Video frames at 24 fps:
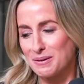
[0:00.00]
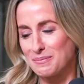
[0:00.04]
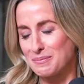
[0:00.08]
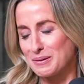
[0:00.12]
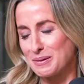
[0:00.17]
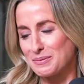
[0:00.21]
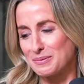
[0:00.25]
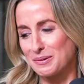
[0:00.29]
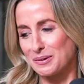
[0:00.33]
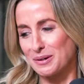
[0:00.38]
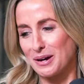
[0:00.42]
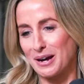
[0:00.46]
when
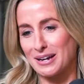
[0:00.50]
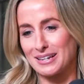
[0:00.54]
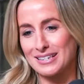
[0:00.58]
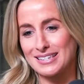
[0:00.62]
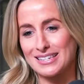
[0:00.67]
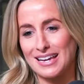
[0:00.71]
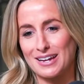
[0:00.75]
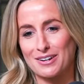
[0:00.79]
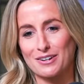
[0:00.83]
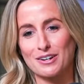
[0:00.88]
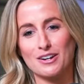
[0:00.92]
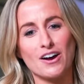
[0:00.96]
people kind of
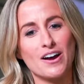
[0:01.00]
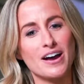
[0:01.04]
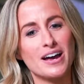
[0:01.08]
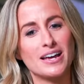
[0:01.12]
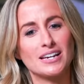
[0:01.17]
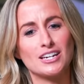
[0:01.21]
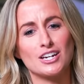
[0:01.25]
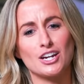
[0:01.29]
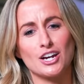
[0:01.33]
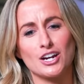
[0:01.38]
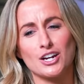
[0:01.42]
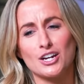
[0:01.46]
say
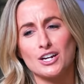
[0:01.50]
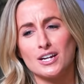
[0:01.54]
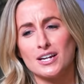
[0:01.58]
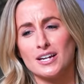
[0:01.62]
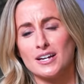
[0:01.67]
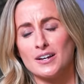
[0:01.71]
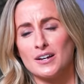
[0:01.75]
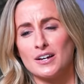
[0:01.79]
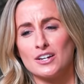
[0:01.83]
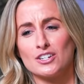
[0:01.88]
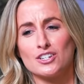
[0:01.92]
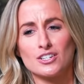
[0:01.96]
online, you know,
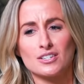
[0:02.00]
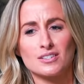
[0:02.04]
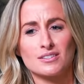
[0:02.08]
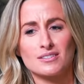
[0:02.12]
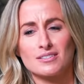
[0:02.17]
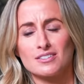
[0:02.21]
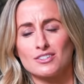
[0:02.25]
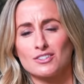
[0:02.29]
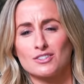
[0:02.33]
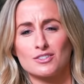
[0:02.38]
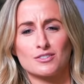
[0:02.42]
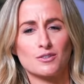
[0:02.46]

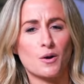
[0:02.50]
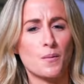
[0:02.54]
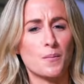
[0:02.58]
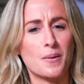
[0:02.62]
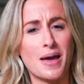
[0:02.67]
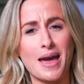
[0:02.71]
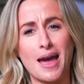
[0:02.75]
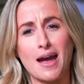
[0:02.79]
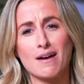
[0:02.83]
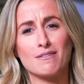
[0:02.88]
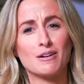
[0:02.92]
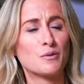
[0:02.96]
just to stop
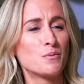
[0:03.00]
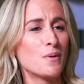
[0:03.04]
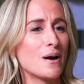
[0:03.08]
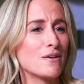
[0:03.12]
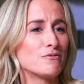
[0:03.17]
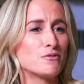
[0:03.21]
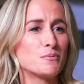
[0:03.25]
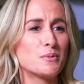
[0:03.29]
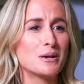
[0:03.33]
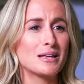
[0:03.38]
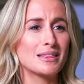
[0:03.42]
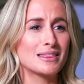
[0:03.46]
caring what
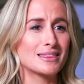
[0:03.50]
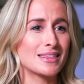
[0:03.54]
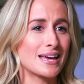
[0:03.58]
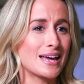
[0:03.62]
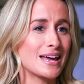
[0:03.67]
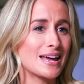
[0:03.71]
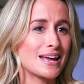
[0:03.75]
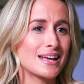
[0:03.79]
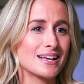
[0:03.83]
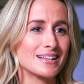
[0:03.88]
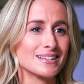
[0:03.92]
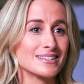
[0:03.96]
everybody
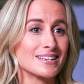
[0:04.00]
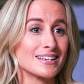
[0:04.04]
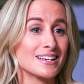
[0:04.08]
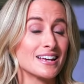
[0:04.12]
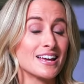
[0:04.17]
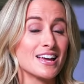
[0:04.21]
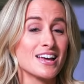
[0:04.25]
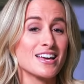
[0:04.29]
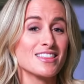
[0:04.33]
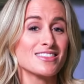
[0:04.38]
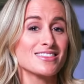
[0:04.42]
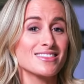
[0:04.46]
thinks. And
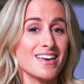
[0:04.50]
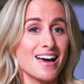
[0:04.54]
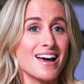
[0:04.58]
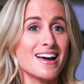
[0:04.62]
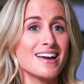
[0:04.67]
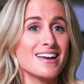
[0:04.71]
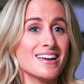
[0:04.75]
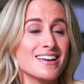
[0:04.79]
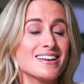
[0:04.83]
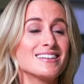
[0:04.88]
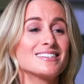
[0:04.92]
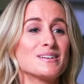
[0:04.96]

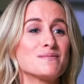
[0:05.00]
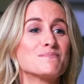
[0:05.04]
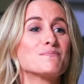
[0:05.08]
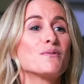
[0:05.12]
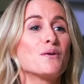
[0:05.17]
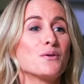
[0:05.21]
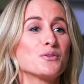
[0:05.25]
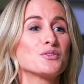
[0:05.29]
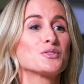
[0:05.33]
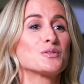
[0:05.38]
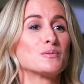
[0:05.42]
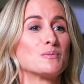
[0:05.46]
that is
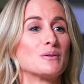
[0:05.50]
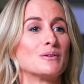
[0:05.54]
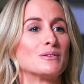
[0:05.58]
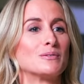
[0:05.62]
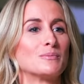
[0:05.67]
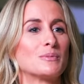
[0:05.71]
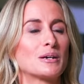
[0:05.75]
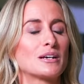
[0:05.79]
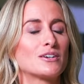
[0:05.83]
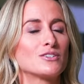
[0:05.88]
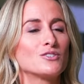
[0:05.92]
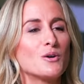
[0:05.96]
impossible
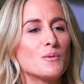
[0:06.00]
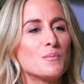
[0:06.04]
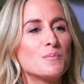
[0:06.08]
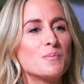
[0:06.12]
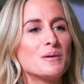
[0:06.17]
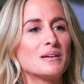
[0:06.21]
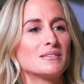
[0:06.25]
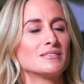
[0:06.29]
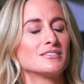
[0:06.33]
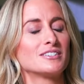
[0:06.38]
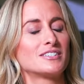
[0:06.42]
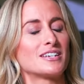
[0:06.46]
because you're
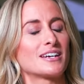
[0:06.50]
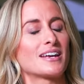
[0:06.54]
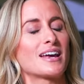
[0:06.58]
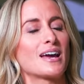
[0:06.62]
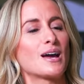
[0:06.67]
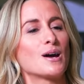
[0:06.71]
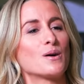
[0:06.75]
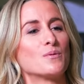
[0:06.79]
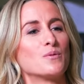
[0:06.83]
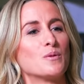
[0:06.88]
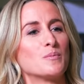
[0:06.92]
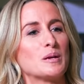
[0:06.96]
built to
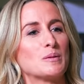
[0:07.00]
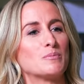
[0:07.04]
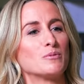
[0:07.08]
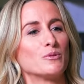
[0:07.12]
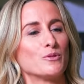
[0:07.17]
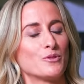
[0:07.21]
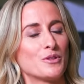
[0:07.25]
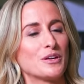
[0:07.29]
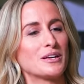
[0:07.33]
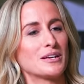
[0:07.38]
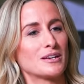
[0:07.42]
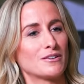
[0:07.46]
care what
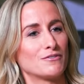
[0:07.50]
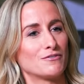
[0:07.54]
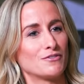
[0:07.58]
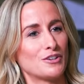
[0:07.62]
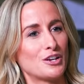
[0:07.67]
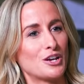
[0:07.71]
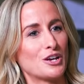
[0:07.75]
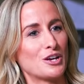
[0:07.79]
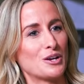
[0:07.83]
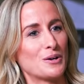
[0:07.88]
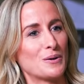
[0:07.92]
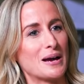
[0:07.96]
people think of
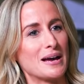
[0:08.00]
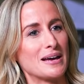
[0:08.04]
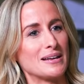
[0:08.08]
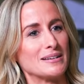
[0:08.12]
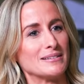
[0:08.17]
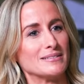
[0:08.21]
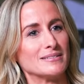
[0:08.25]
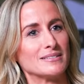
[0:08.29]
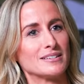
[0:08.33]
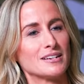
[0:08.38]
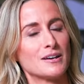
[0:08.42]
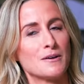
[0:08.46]
you.
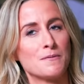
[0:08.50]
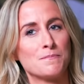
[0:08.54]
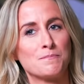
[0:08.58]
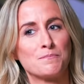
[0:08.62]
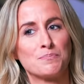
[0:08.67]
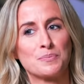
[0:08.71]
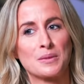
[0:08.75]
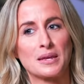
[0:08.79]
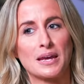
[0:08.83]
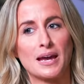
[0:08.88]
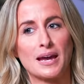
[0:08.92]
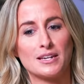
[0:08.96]
And
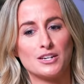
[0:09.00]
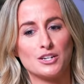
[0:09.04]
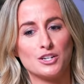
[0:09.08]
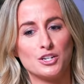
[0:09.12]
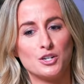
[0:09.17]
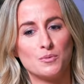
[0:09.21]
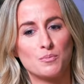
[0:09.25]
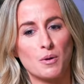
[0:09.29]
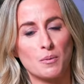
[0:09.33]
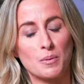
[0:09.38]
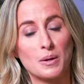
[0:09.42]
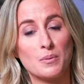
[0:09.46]
and
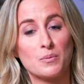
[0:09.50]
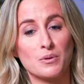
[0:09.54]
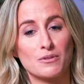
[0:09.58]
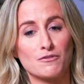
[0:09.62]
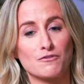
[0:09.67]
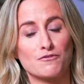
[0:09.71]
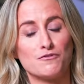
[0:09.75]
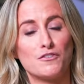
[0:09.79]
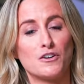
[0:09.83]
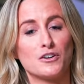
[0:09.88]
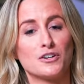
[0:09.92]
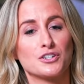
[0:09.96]
you probably
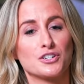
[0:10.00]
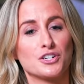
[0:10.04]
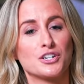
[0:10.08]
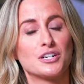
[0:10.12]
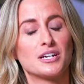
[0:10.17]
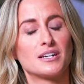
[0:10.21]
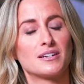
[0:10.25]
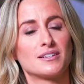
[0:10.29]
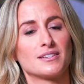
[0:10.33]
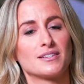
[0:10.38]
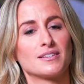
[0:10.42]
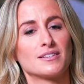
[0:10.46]
wouldn't
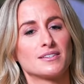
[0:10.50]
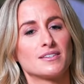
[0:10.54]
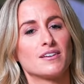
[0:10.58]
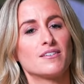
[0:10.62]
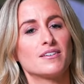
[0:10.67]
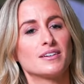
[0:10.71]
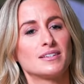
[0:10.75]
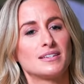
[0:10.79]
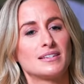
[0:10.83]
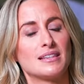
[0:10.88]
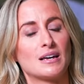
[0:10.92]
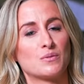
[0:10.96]
function in a
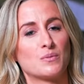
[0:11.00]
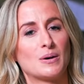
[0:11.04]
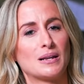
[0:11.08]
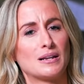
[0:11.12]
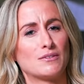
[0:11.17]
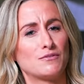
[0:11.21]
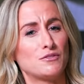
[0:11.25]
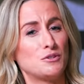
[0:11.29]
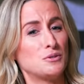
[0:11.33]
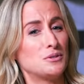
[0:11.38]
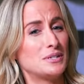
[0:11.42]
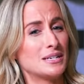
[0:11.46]
society that well
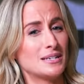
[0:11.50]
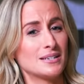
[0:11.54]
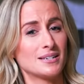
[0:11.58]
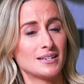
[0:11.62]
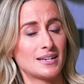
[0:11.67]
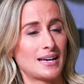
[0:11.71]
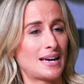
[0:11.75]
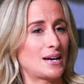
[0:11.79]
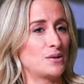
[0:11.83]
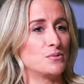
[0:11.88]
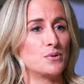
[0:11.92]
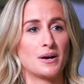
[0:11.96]
if you didn't
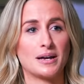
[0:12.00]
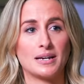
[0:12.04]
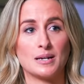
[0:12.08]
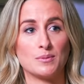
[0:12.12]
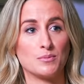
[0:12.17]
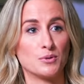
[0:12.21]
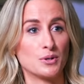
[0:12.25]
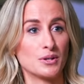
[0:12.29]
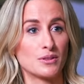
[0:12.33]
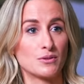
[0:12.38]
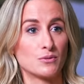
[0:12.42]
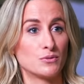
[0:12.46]
care what
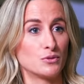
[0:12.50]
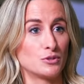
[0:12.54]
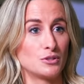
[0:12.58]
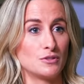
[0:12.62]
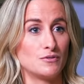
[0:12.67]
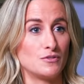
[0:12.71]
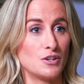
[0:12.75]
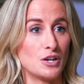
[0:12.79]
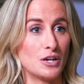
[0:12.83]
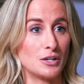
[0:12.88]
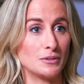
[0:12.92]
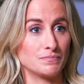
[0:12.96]
anybody thought
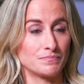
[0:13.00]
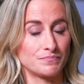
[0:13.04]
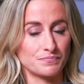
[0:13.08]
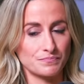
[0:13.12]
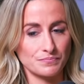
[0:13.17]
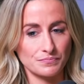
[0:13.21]
of you.